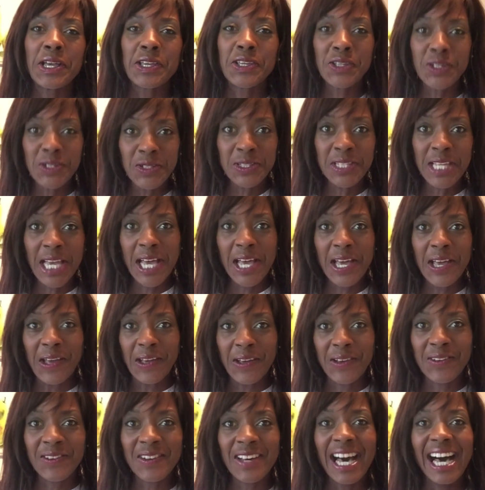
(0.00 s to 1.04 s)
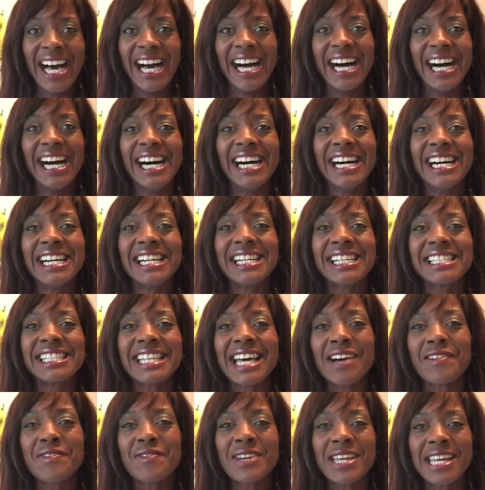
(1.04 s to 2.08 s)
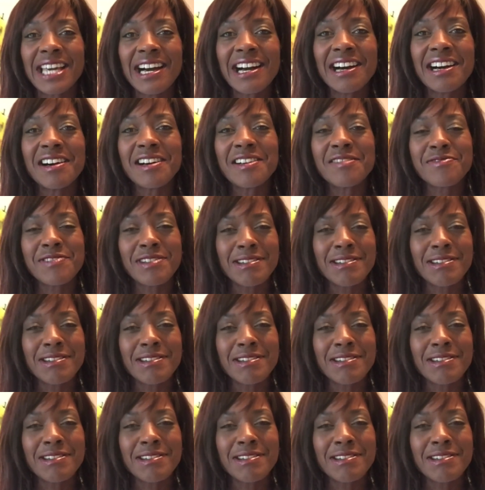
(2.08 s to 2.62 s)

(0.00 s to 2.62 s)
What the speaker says: you'll know that we are